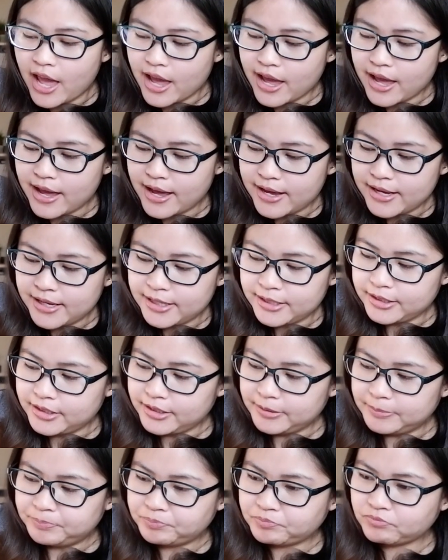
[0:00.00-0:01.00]

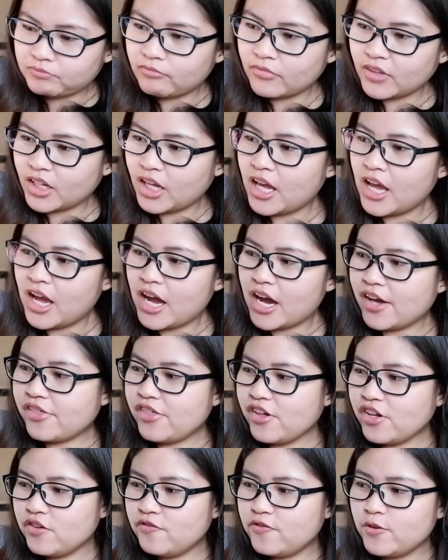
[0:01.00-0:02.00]
And I
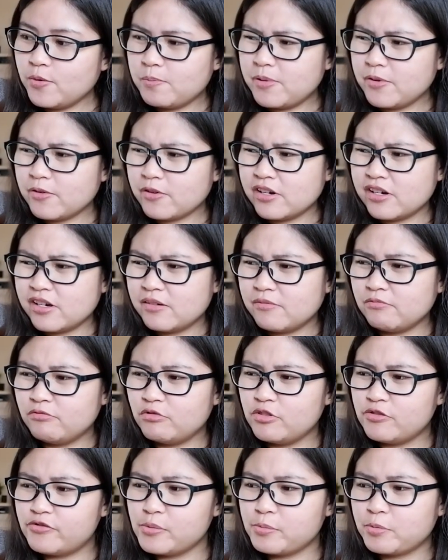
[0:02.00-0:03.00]
think if you bring
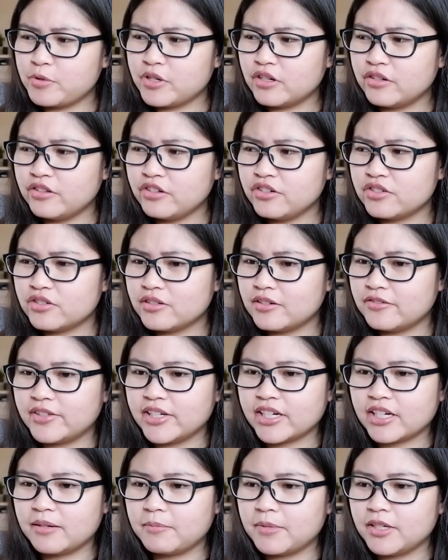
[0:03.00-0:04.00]
other stuff
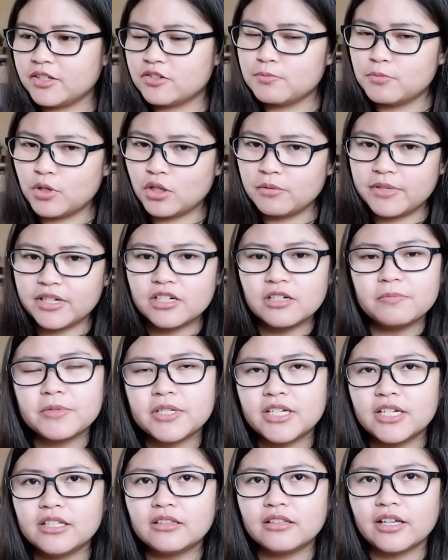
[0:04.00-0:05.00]
like a small makeup
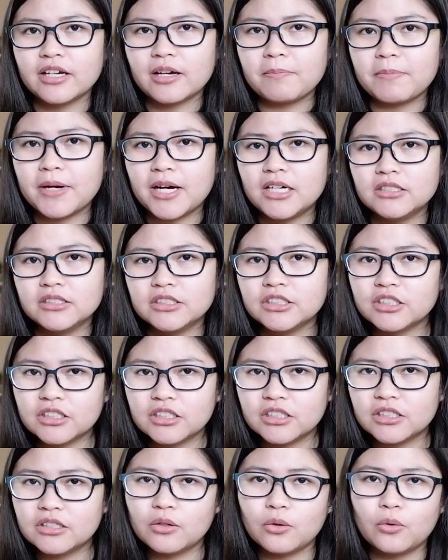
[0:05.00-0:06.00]
kit, like a
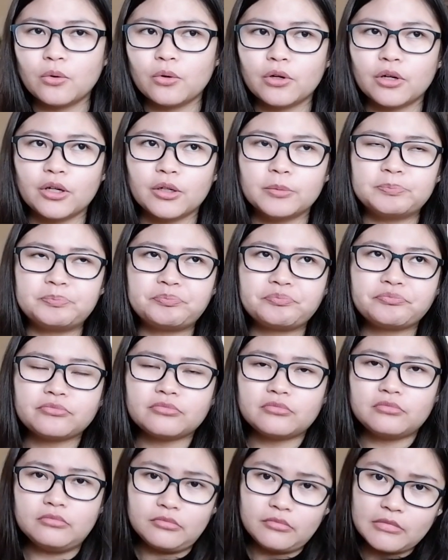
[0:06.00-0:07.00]
powder or
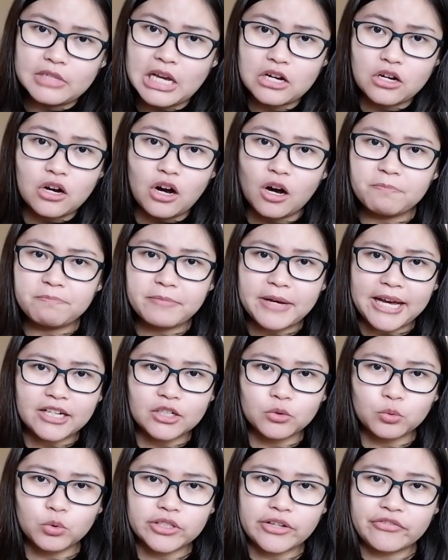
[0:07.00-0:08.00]
a compact,
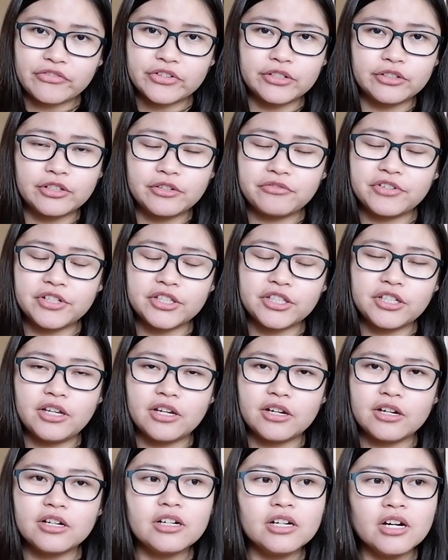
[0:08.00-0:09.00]
it will definitely fit
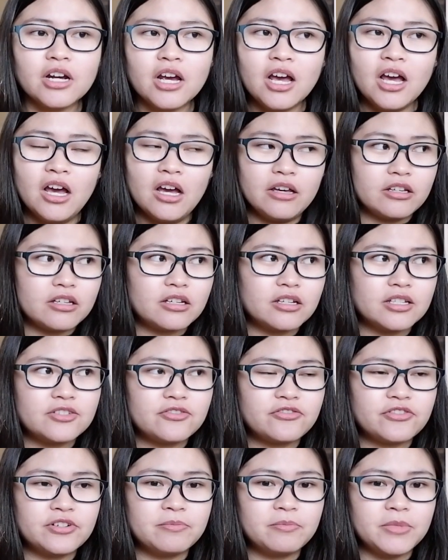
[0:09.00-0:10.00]
here. Because
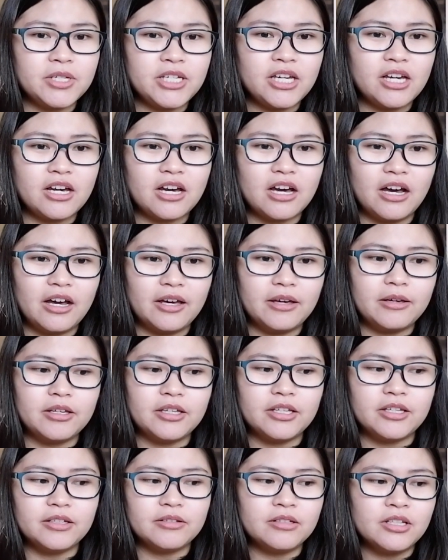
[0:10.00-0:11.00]
for me,
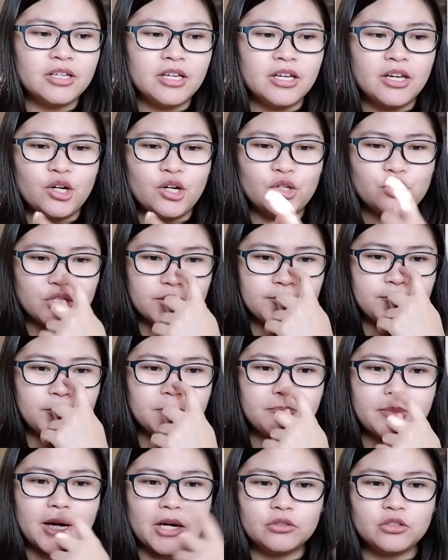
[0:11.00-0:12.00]
I just
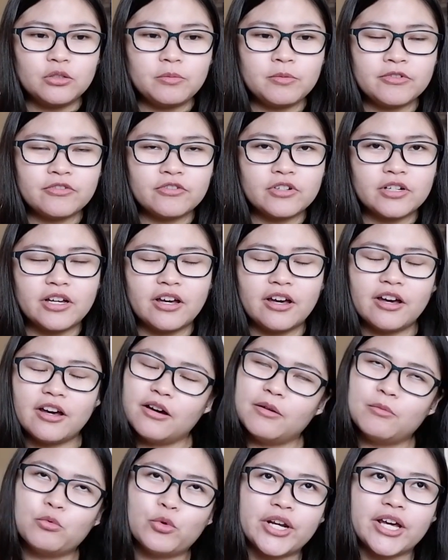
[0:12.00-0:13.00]
put powder before
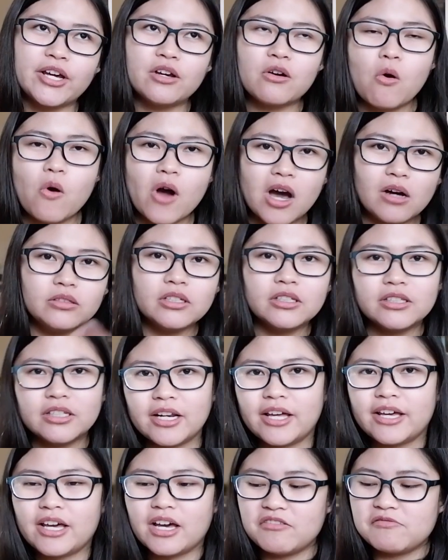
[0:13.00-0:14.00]
when I go out, and then
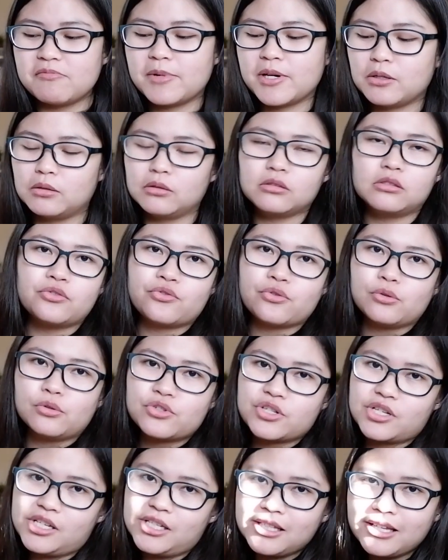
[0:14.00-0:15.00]
I have my oil control
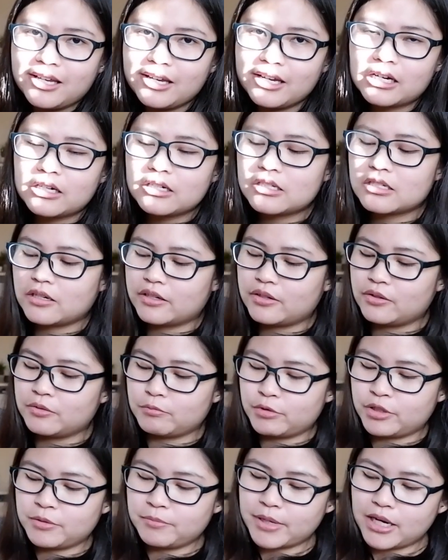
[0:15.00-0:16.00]
sheet here, so I don't
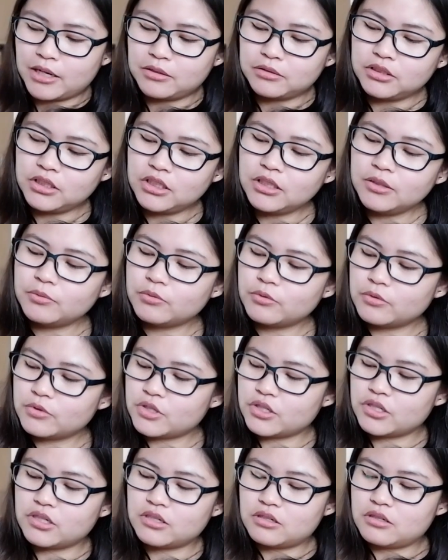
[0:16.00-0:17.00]
bring powder,
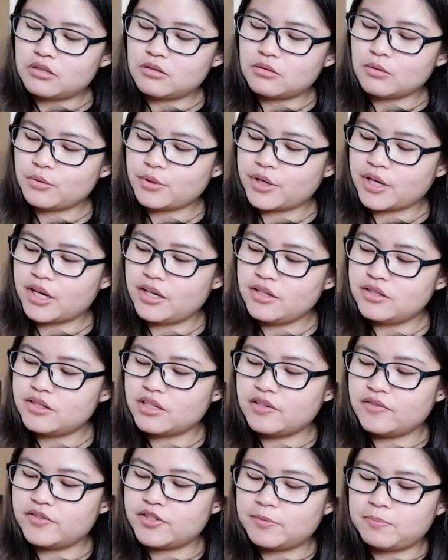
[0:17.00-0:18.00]
which is okay. It
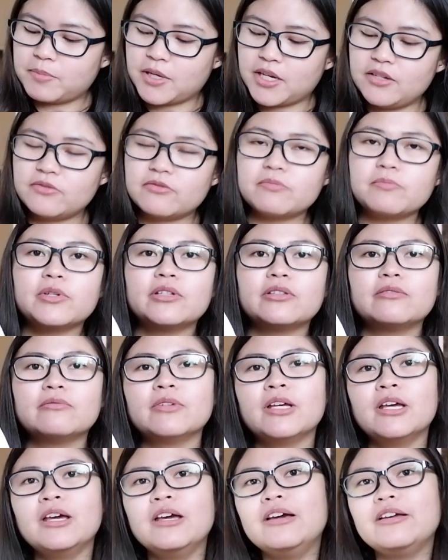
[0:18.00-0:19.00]
saves space. But
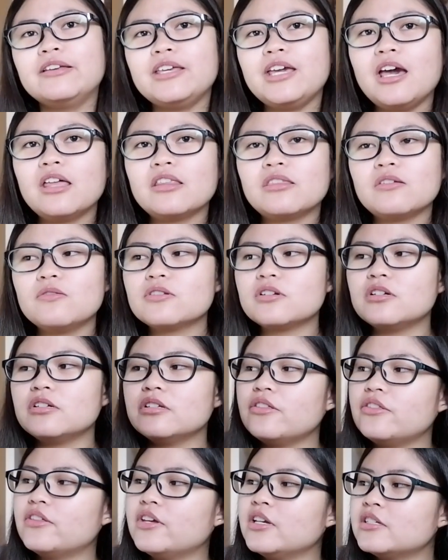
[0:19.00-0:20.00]
yeah, those are
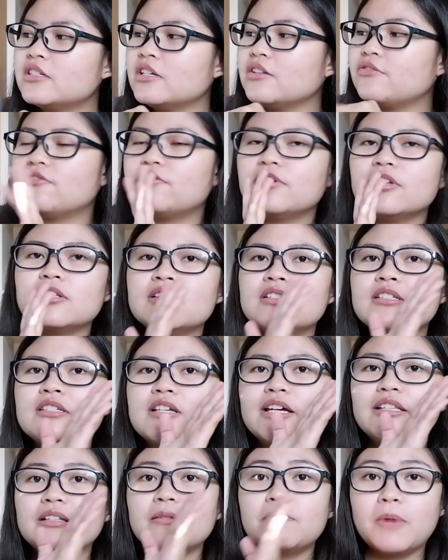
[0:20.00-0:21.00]
the things that fit
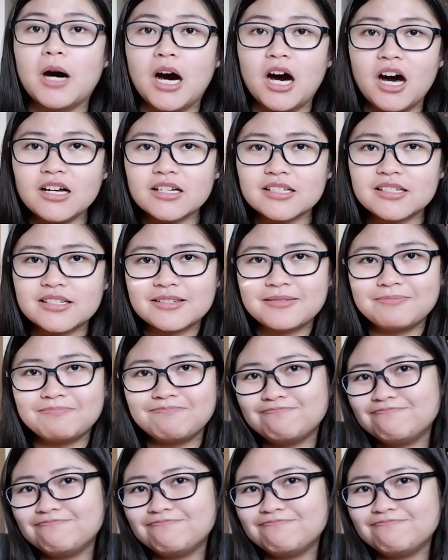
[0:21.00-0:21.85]
inside the box.